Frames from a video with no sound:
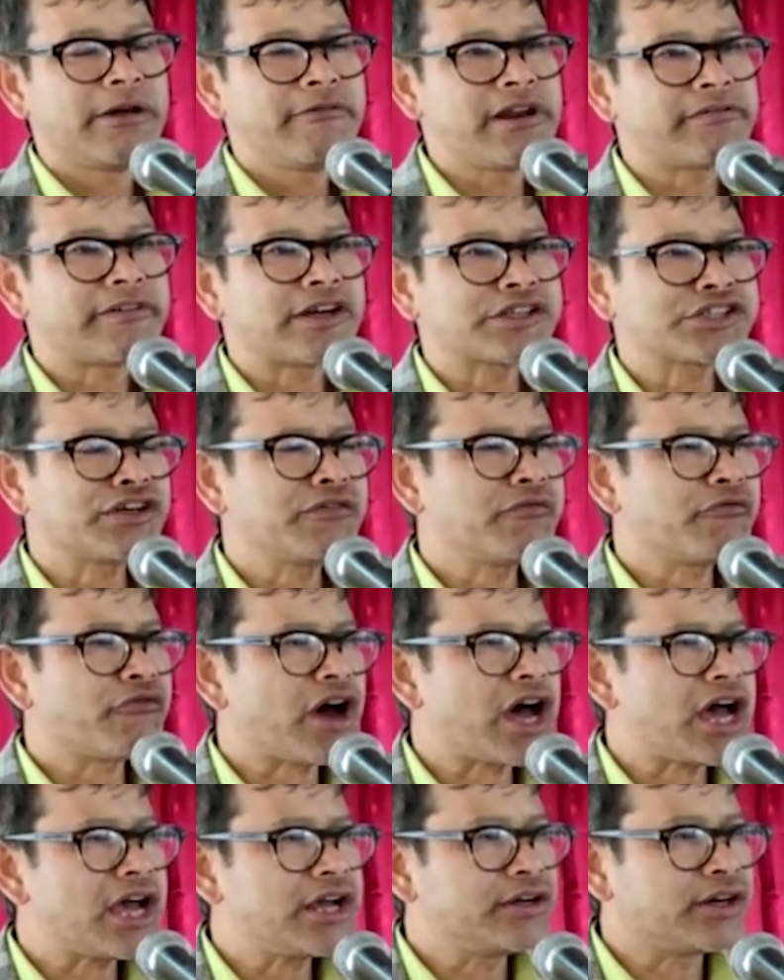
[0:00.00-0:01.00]
will question,
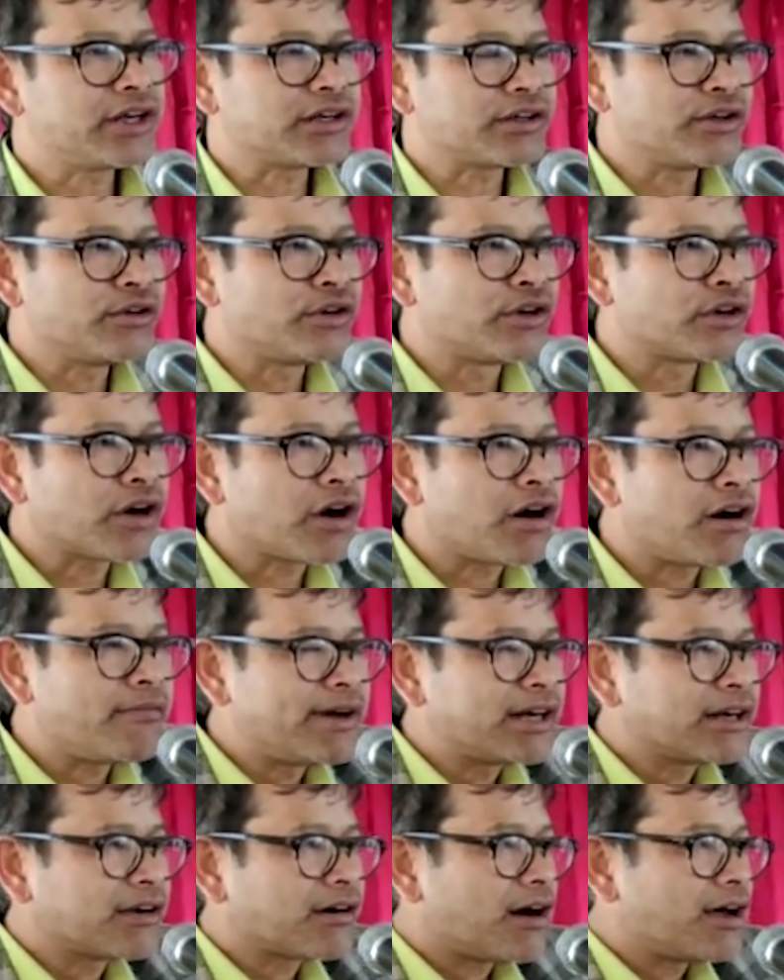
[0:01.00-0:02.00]
why not no
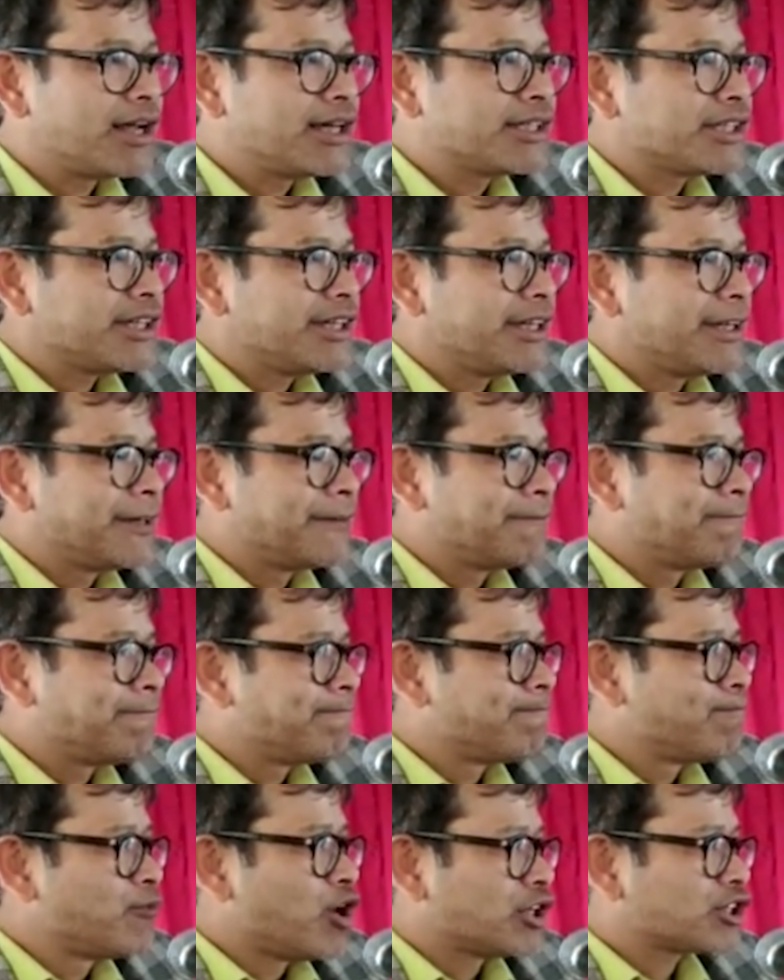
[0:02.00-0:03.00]
government college
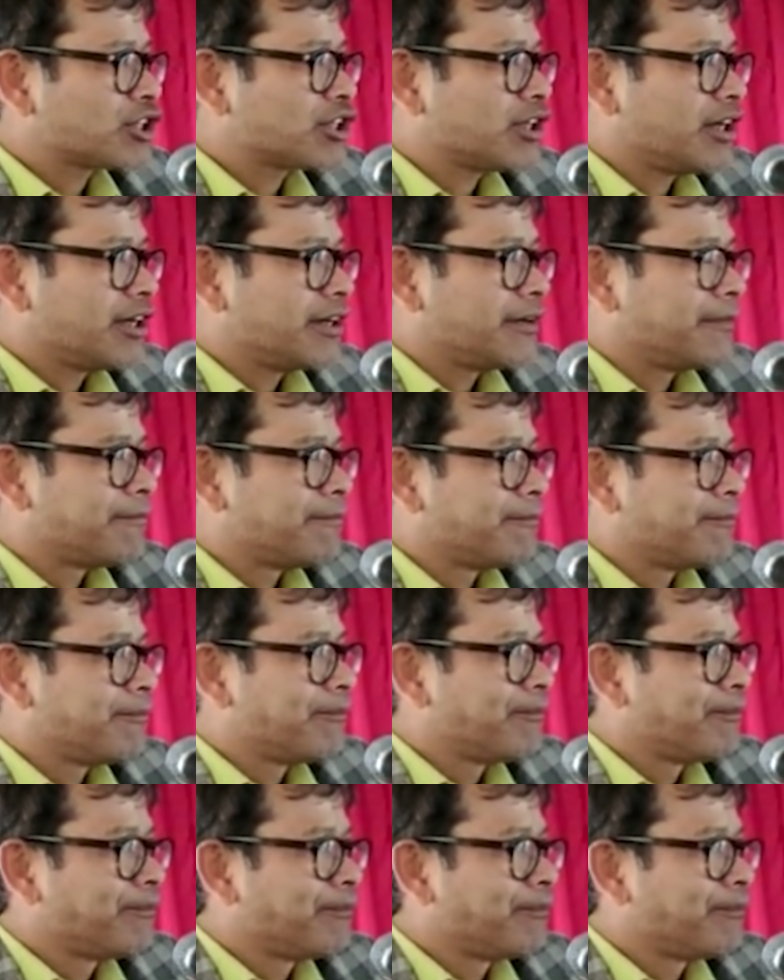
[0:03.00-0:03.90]
in Nongstoiñ?